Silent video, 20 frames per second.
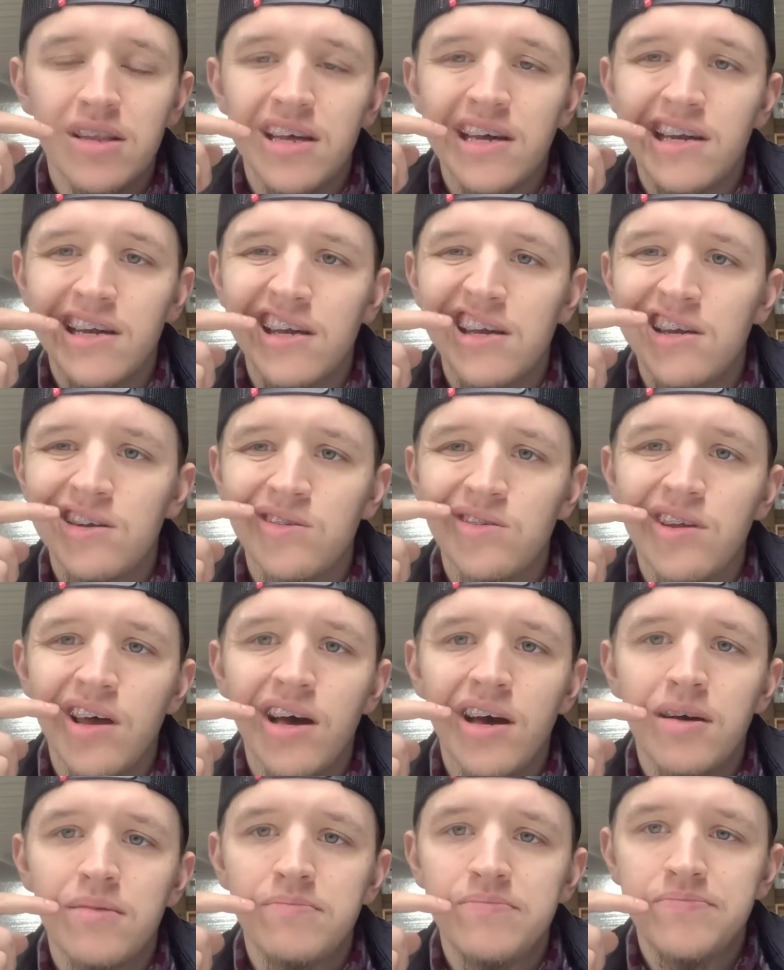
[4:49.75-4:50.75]
let it healed
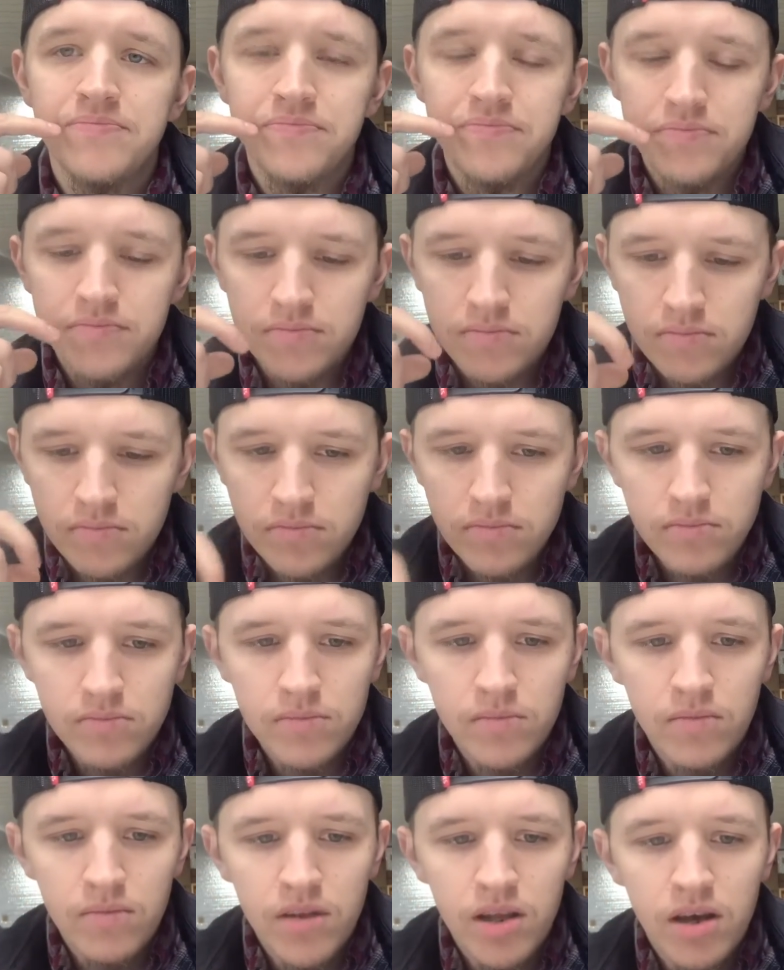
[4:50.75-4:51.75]
up.
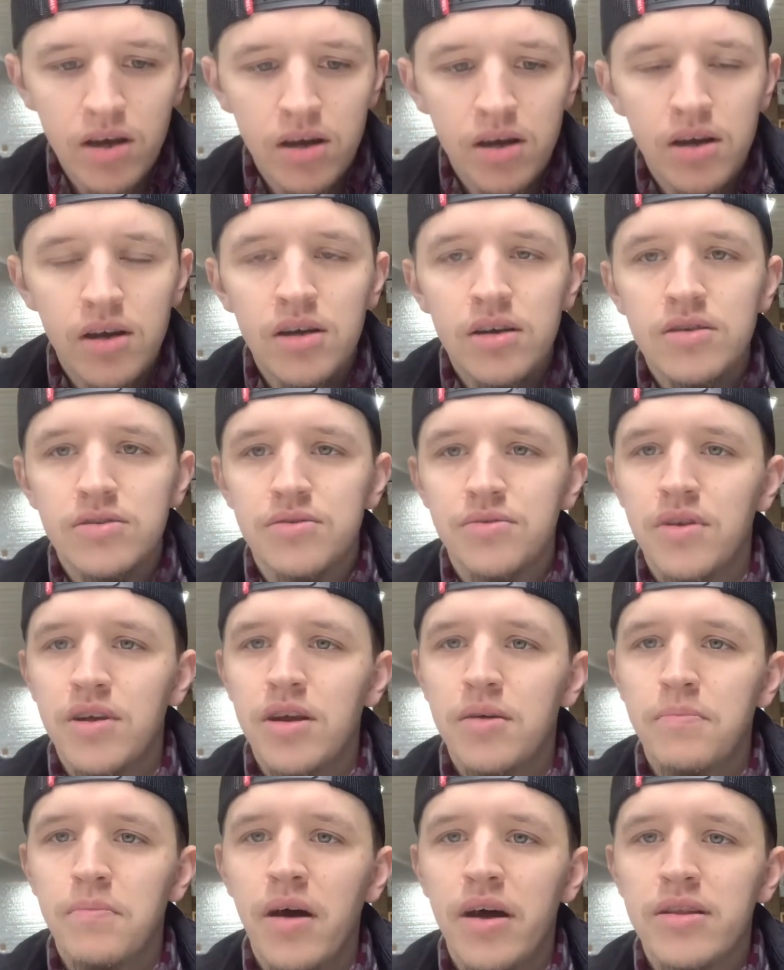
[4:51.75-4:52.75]
So
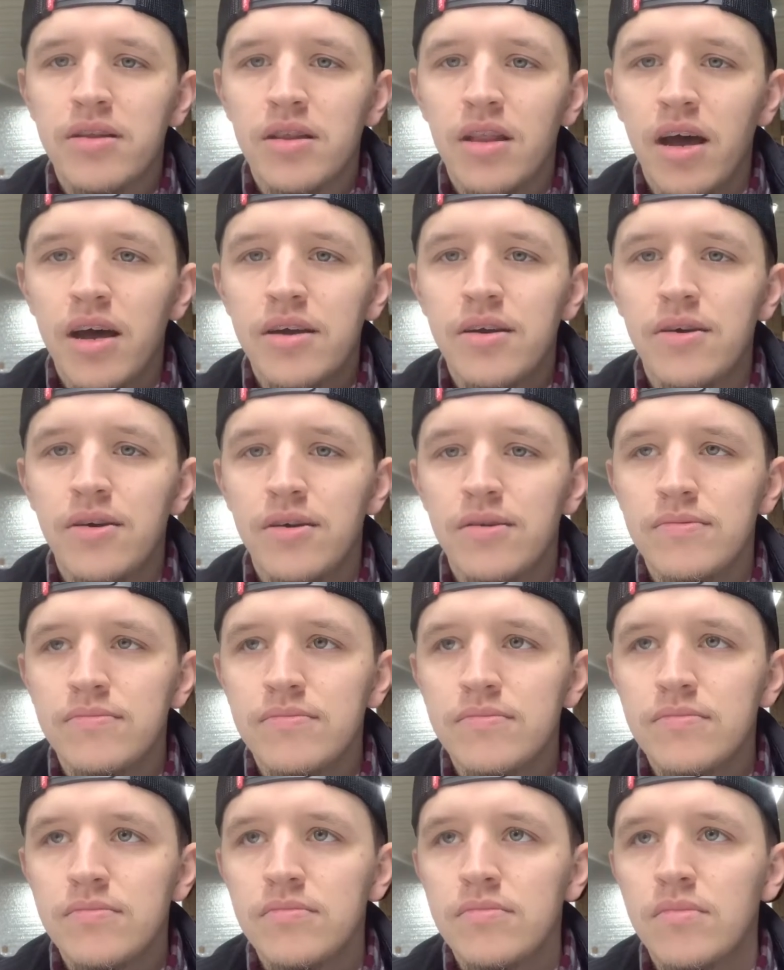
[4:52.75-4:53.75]
then a month later,